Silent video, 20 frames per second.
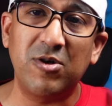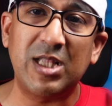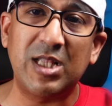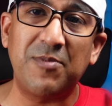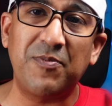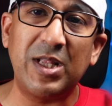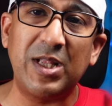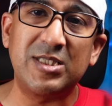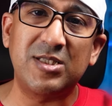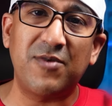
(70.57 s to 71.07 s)

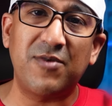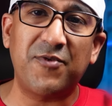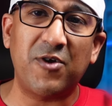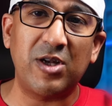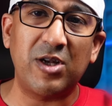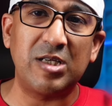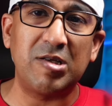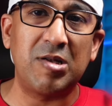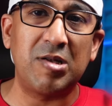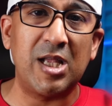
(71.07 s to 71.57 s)
then please don't
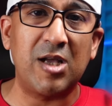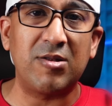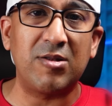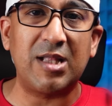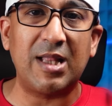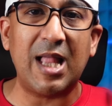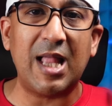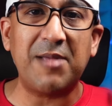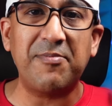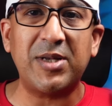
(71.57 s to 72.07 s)
forget to click on
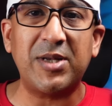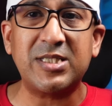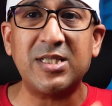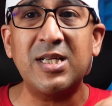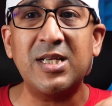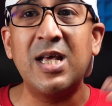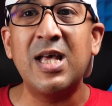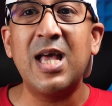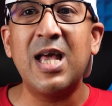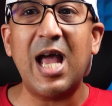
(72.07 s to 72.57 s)
the like
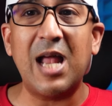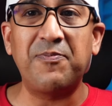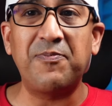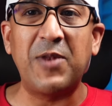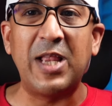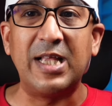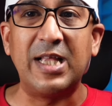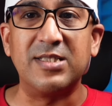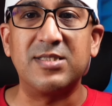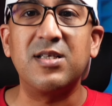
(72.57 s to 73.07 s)
button and
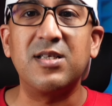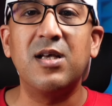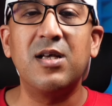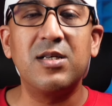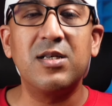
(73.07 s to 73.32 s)
please